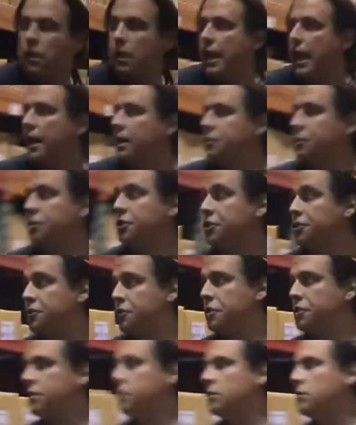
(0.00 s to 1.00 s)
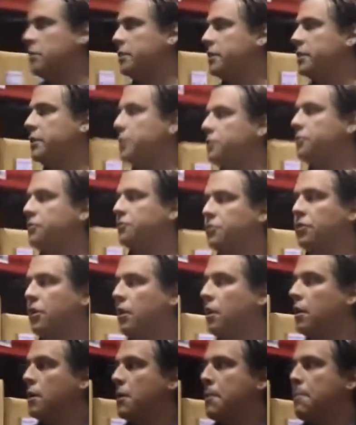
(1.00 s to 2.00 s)
allows you to do is,
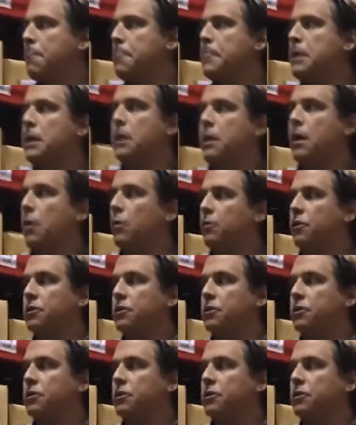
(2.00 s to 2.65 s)
you know,